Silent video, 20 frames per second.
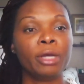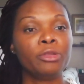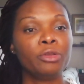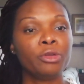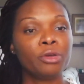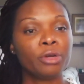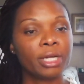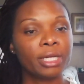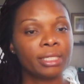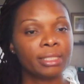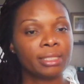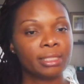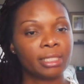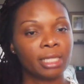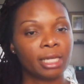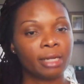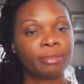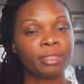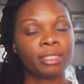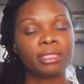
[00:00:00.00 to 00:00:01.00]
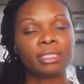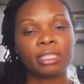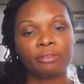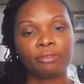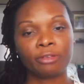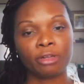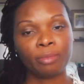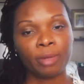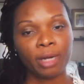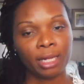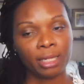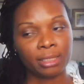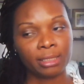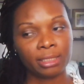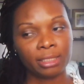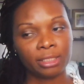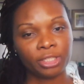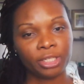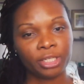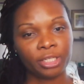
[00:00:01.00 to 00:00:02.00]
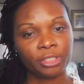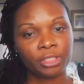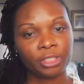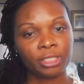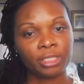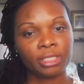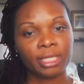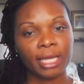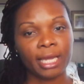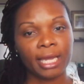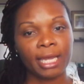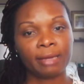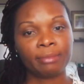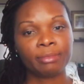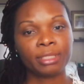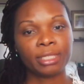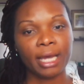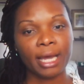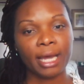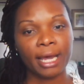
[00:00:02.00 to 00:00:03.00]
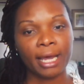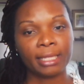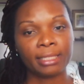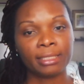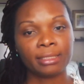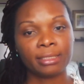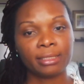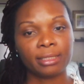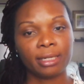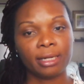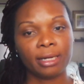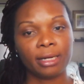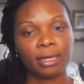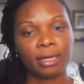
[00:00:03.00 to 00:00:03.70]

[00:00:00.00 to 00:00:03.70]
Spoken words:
New York has adopted several policy changes aimed at